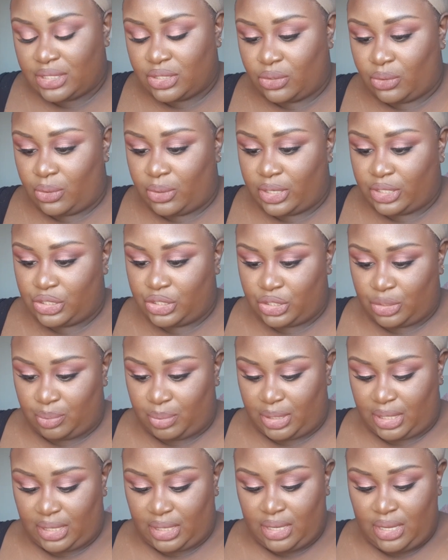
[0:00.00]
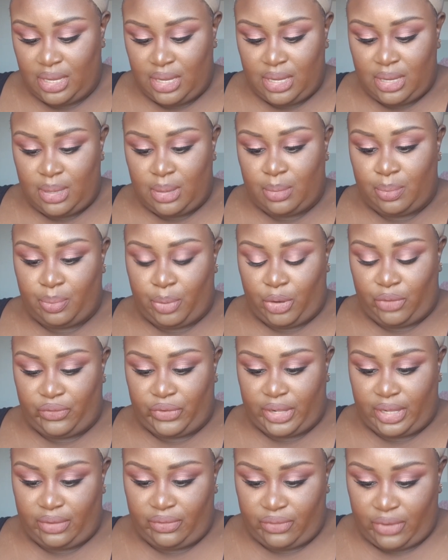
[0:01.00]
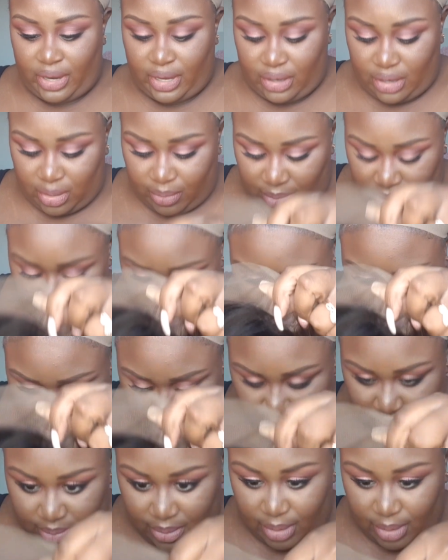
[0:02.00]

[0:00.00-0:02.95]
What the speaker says: So it should be perfectly fine on my head,